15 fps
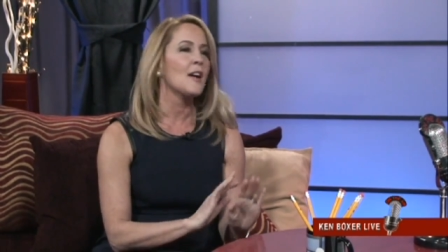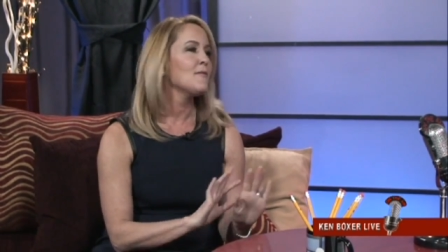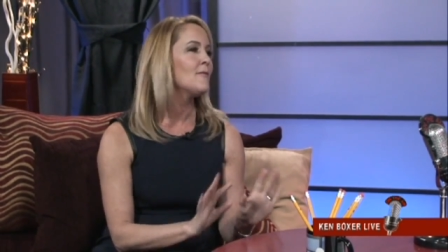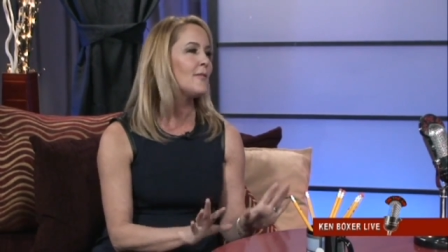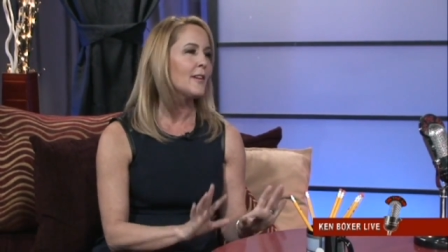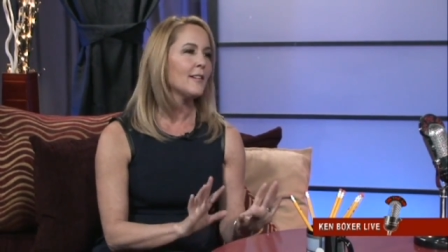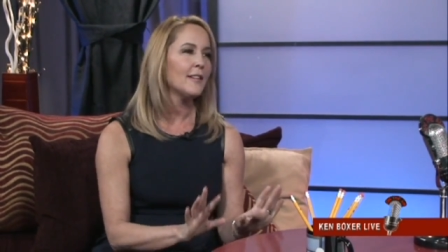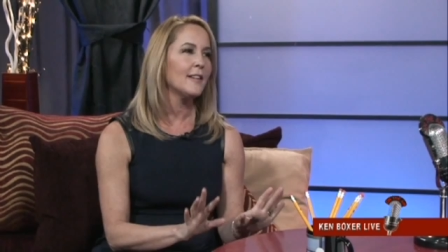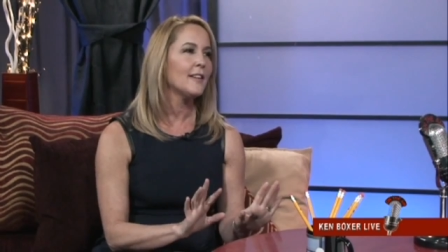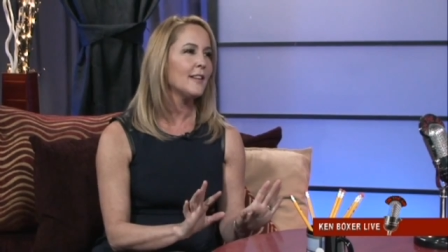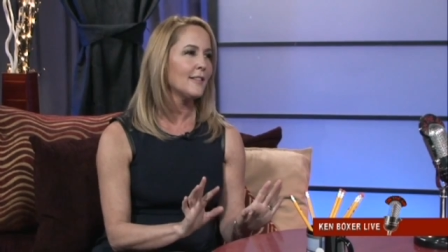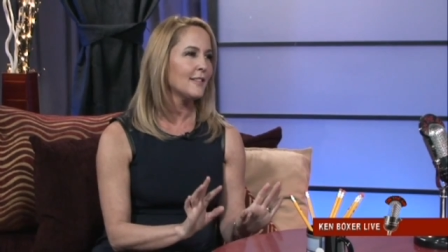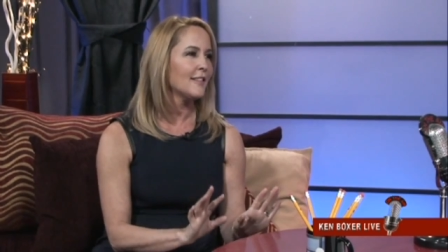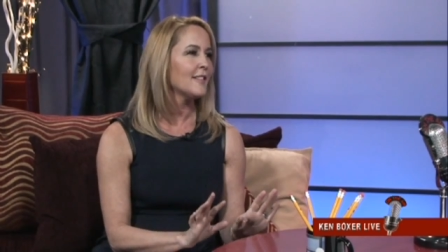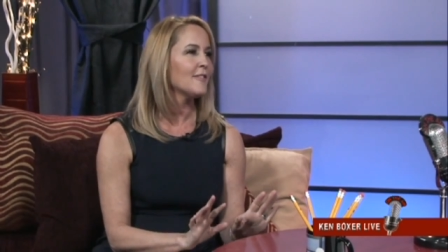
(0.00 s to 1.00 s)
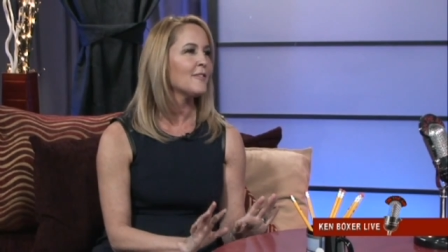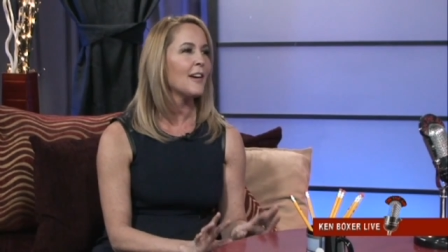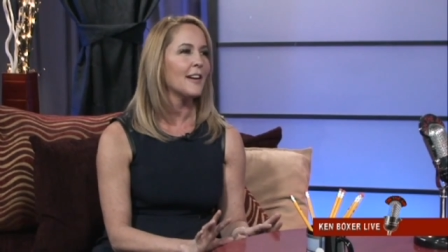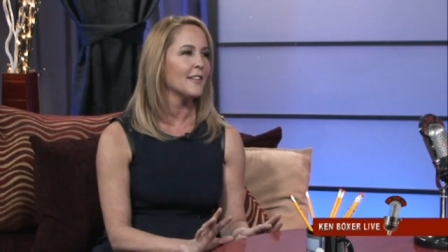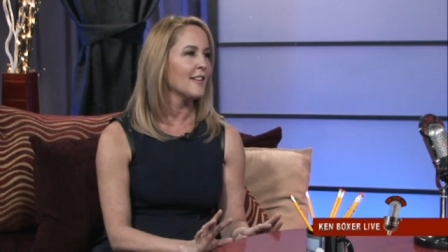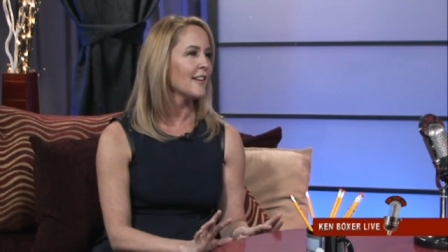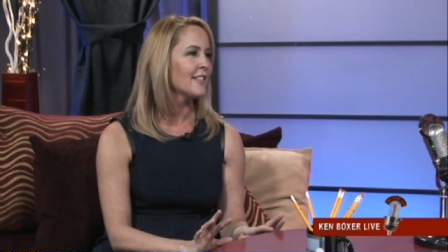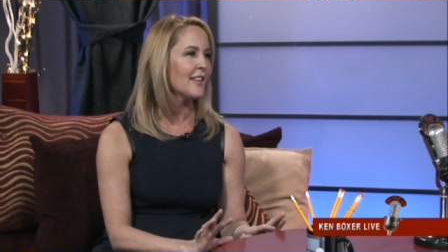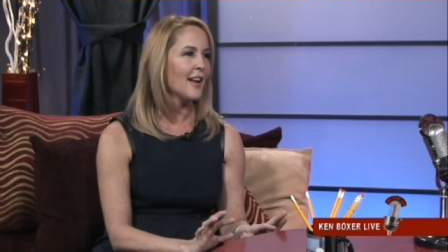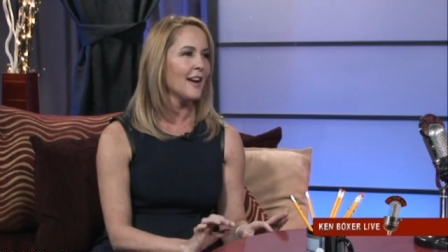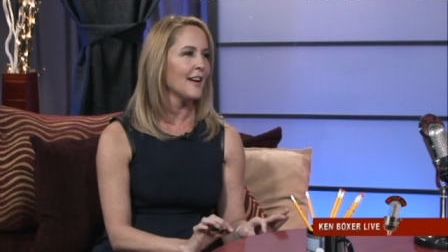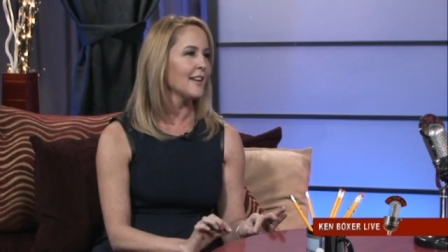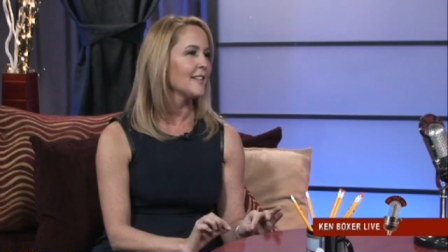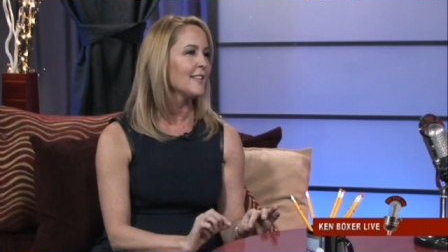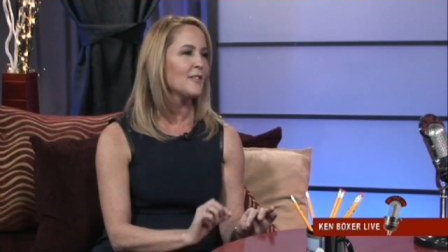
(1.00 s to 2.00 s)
I'm very easy to find online.